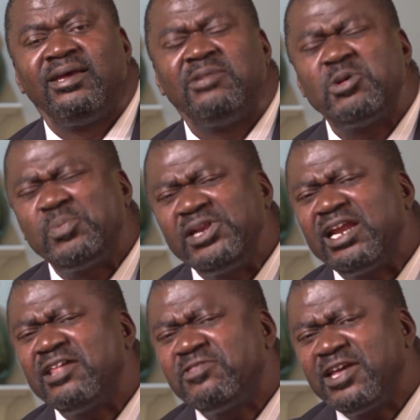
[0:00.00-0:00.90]
In my opinion,
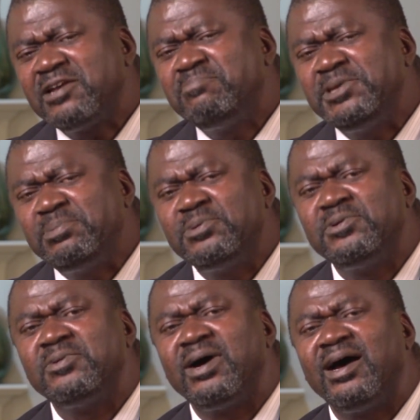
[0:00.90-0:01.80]
I think
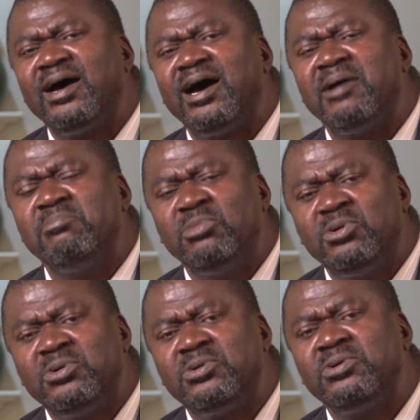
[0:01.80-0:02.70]
people are
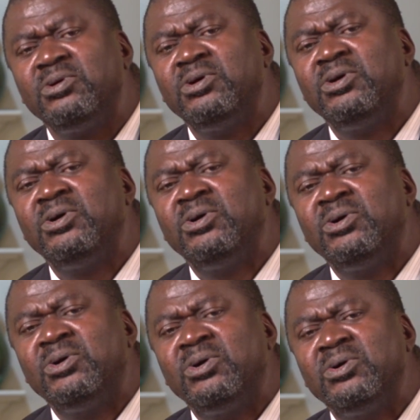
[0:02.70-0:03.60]
more
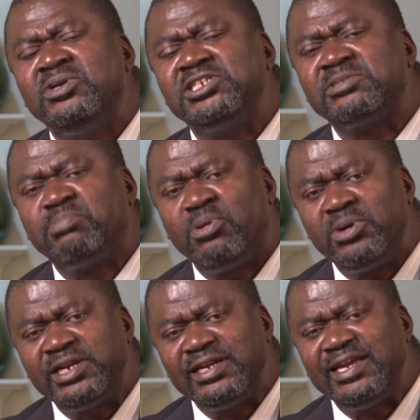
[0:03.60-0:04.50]

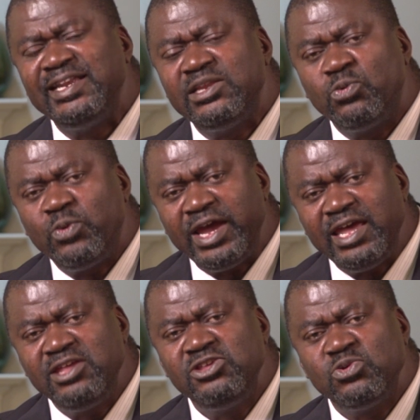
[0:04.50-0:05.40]
disappointed in the way
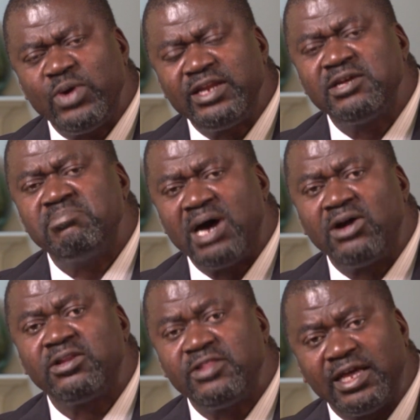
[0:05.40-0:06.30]
you went
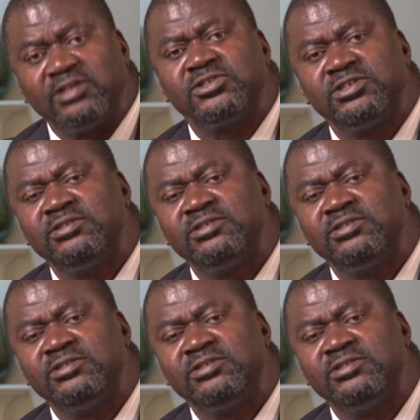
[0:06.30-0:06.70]
about things.